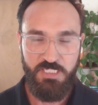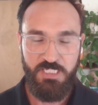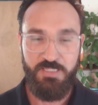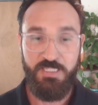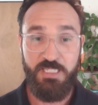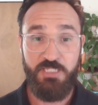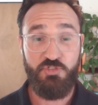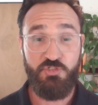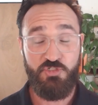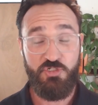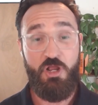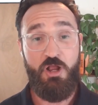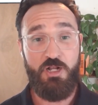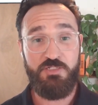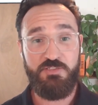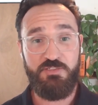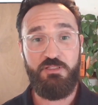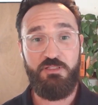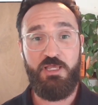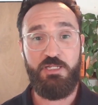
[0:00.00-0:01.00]
And that
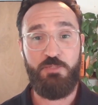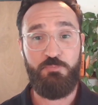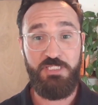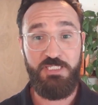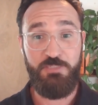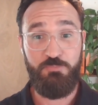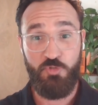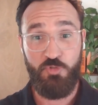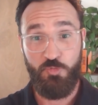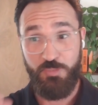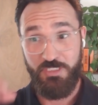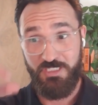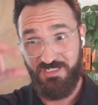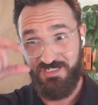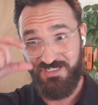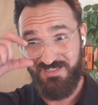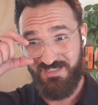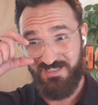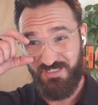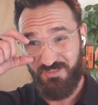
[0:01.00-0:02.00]
shocks a lot of people
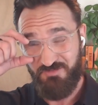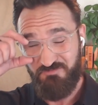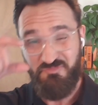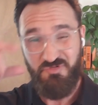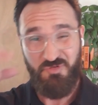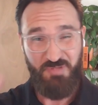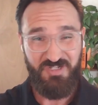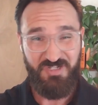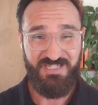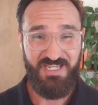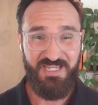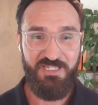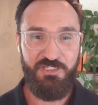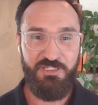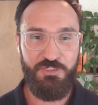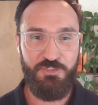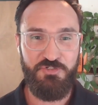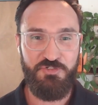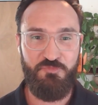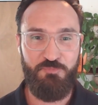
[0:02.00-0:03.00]
because like about
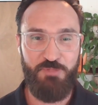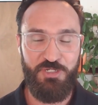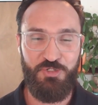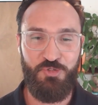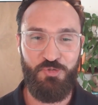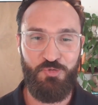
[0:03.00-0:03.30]
10 years of my